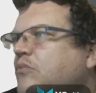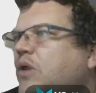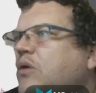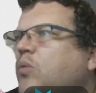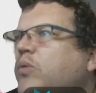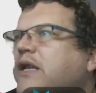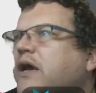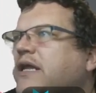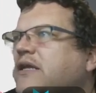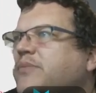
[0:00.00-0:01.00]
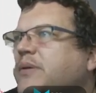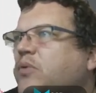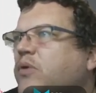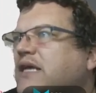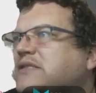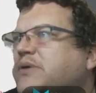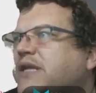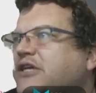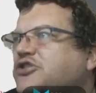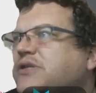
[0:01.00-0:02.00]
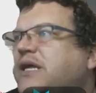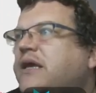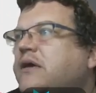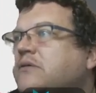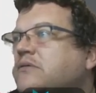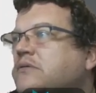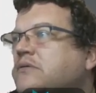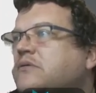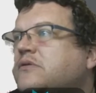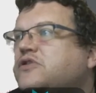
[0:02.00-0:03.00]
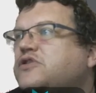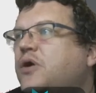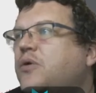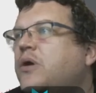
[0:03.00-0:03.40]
We'd like a little bit more explanation here. So